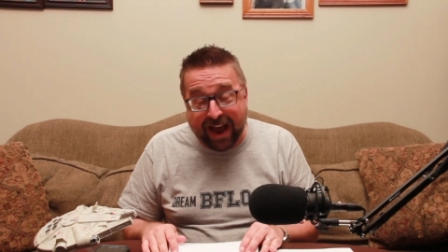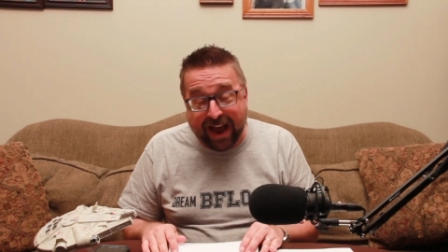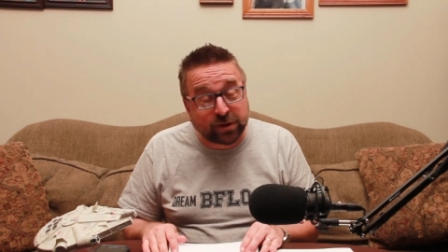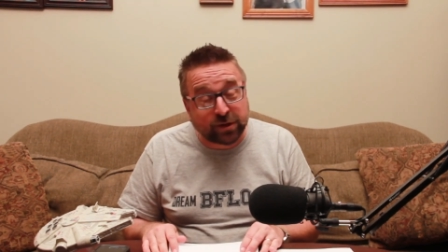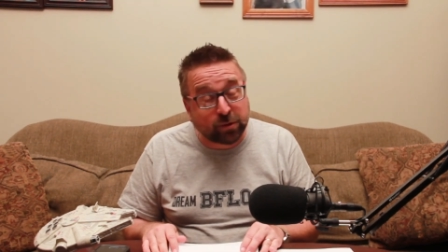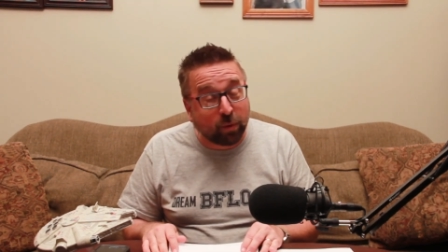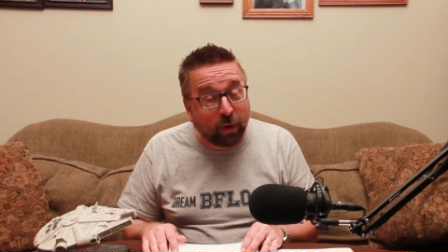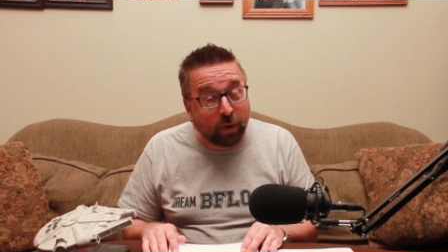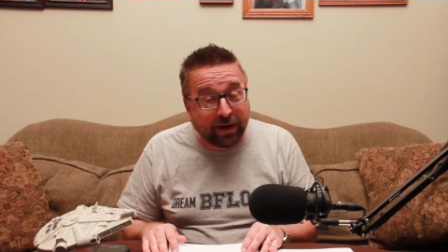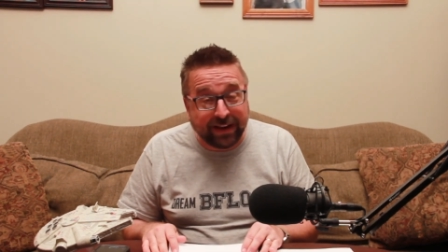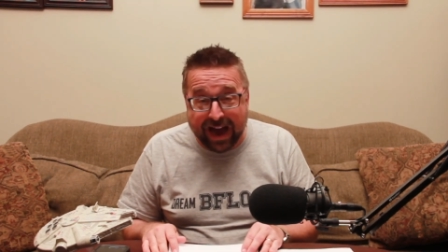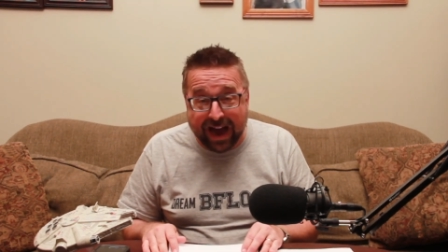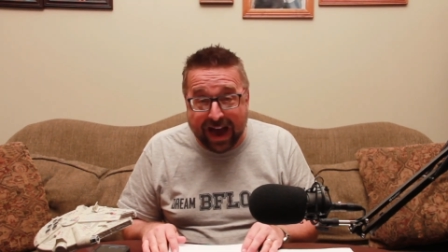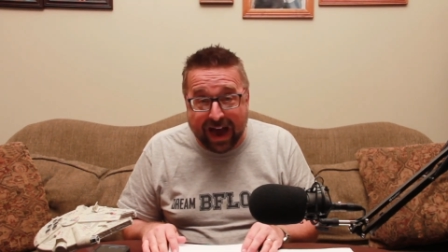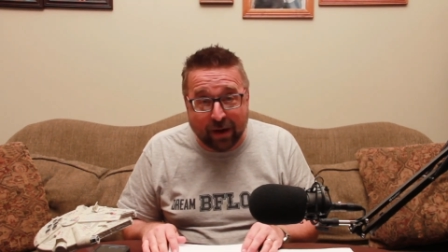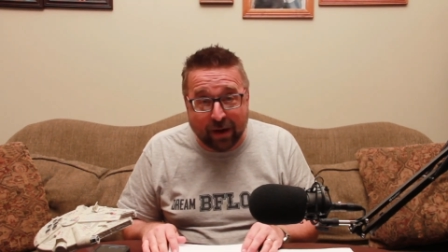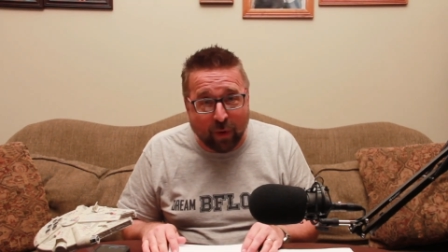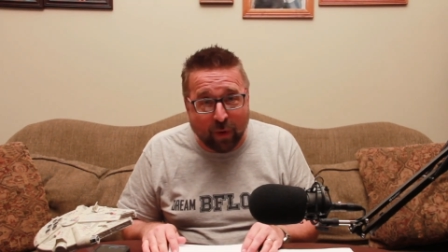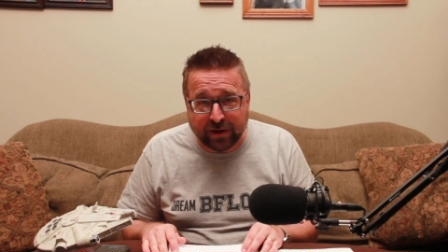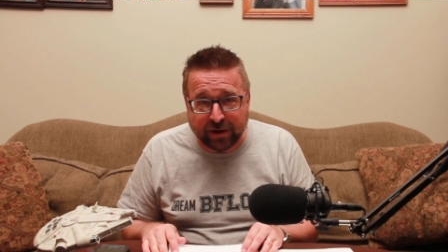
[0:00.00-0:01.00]
and that's
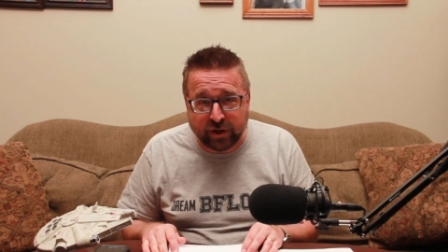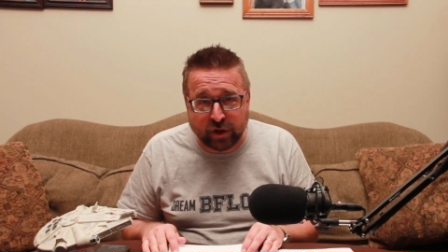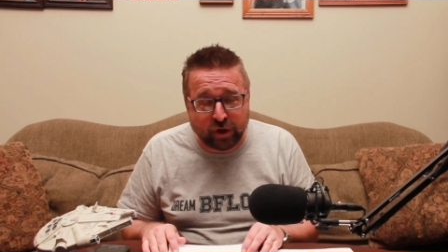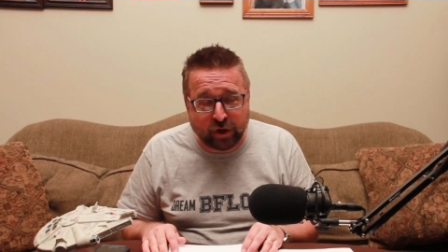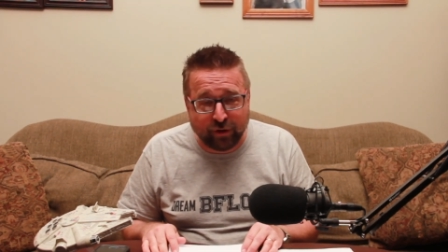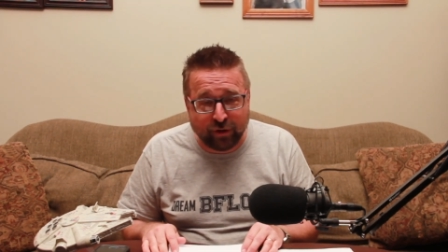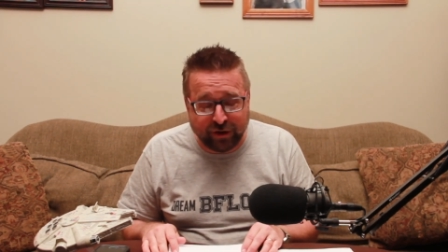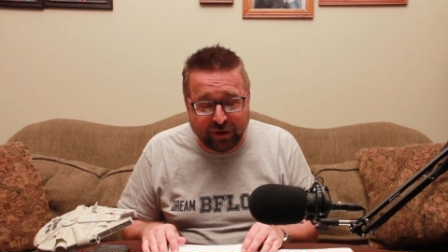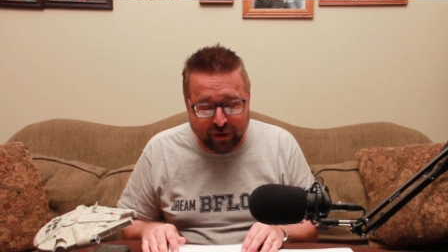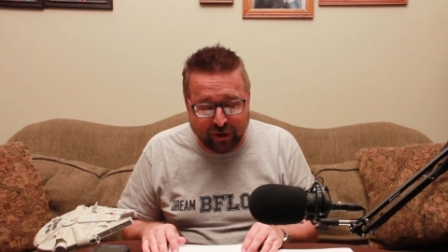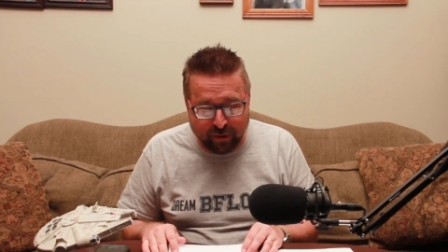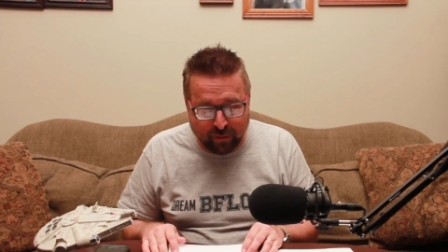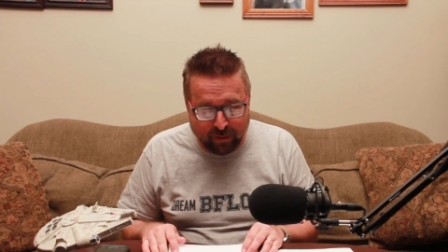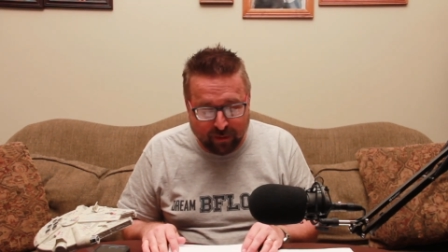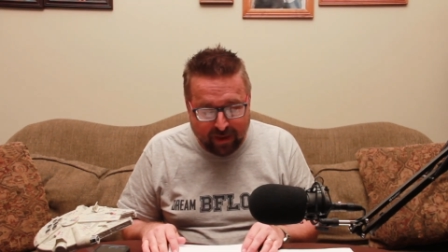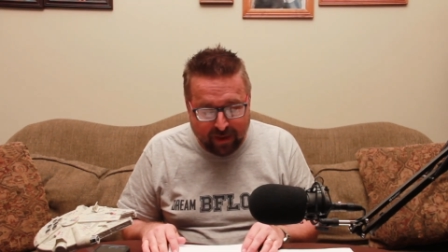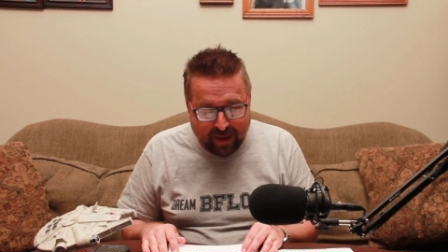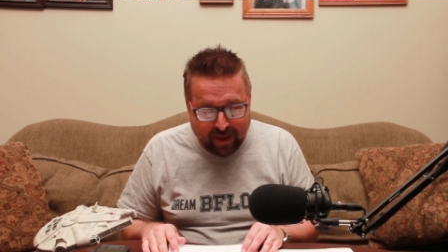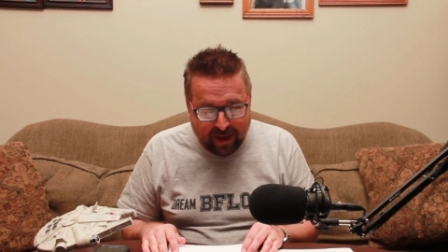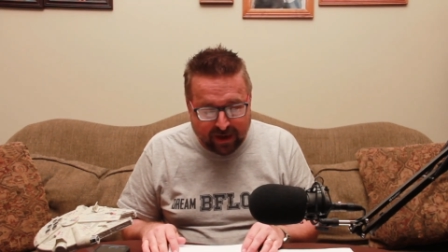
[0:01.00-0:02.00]
what God wants you
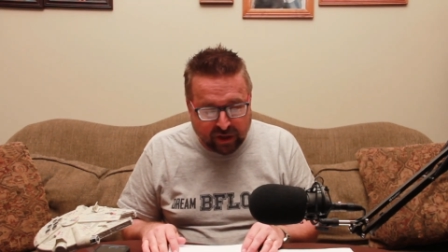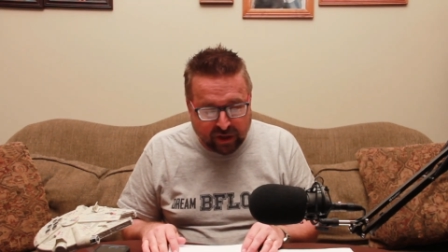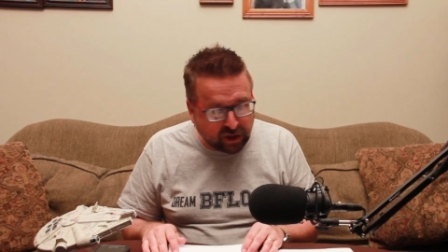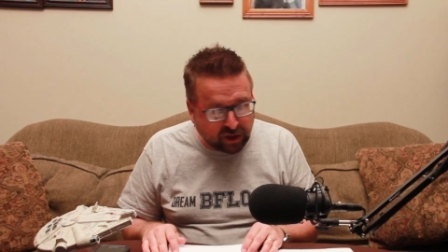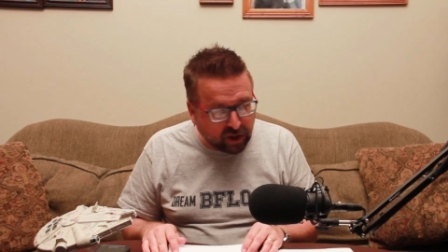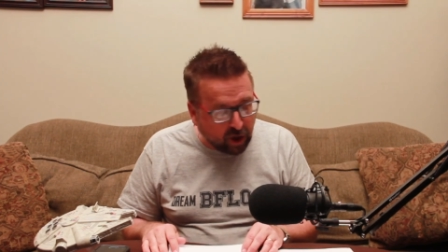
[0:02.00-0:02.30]
to do.